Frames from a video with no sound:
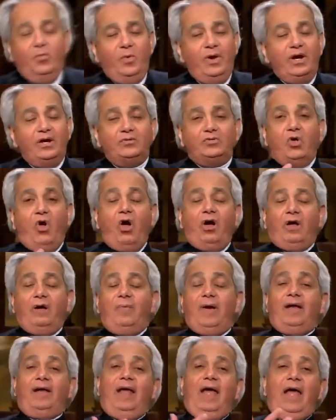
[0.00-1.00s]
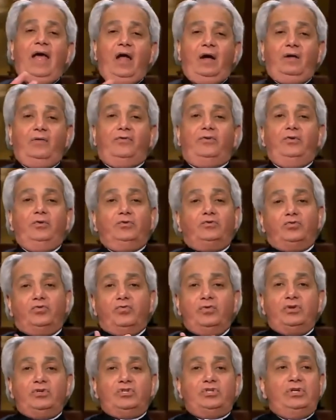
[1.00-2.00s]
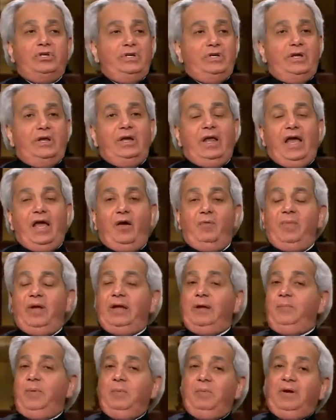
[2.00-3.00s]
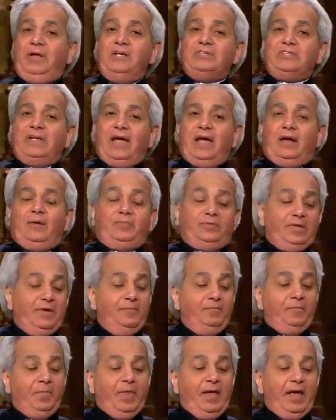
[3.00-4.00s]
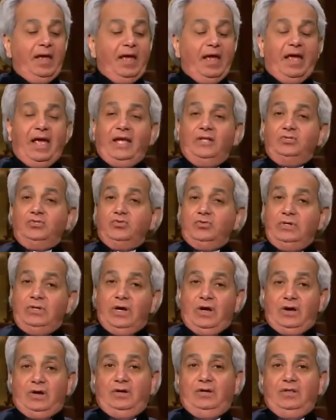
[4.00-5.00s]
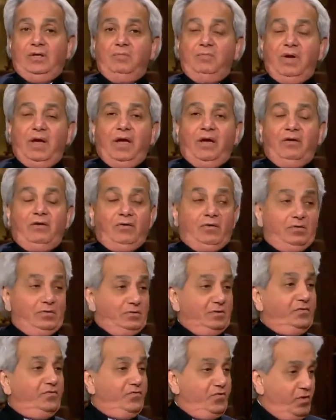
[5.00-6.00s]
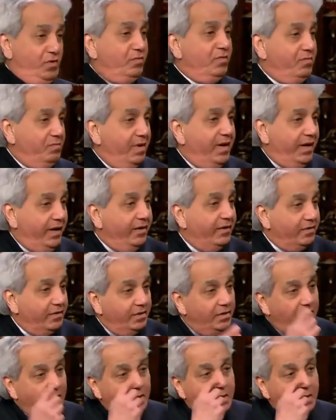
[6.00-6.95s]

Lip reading: we're talking about health, nutrition, and how many people he's helped. Andrew Young, the mayor, former mayor.